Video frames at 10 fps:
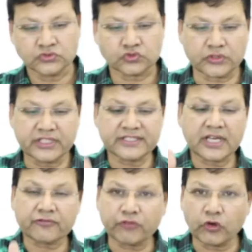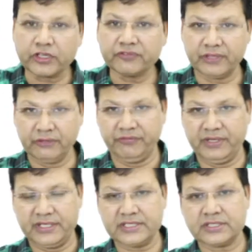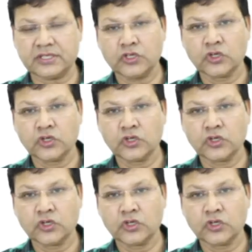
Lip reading: So these are four different ways